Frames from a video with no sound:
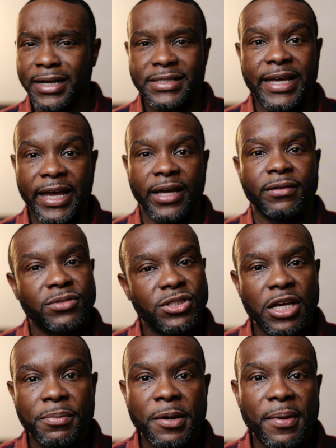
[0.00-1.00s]
I say, hey, just
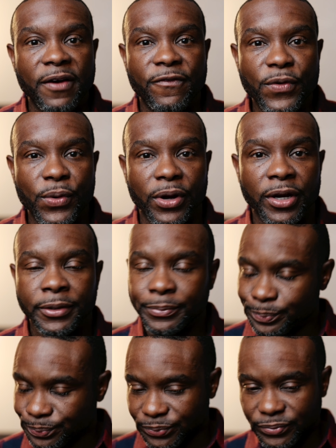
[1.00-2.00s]
give me about 4.
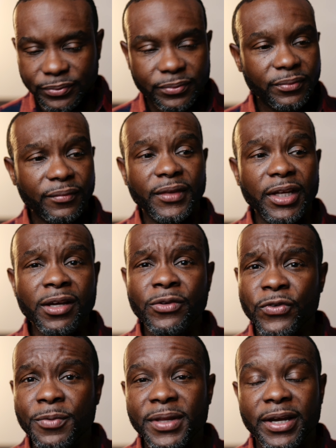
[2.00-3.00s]
And
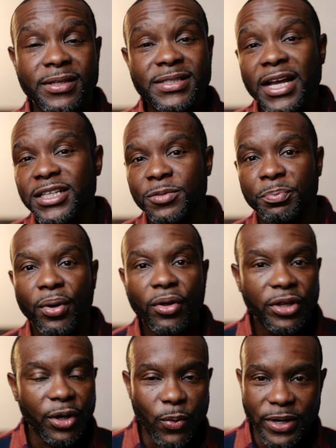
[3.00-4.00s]
from there, it's not just
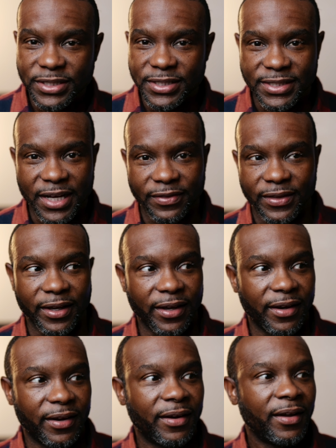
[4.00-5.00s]
pulling questions out the
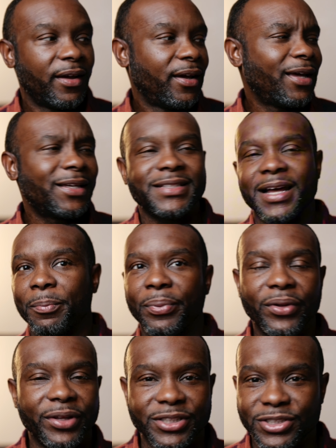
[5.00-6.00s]
air. It's not
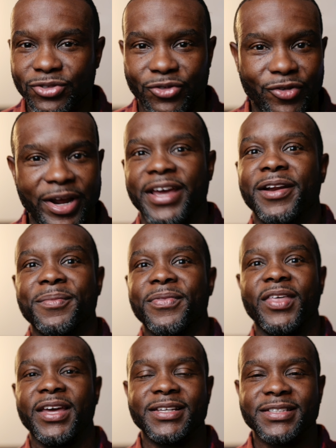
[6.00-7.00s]
pulling just random
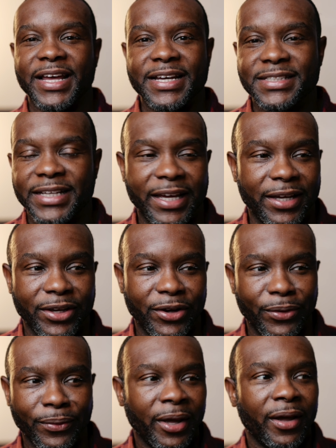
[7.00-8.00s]
things like saying,
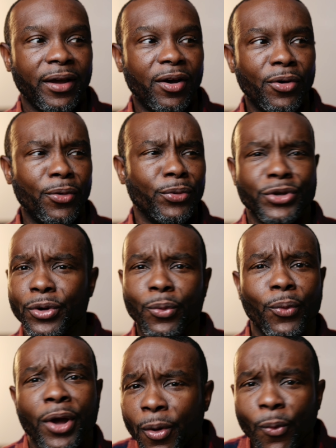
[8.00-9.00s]

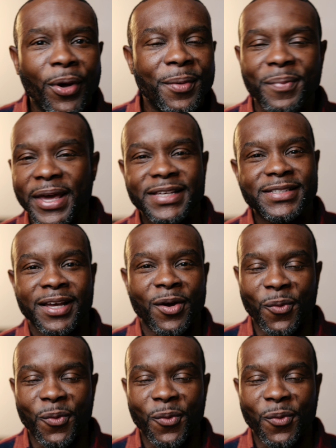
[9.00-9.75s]
what makes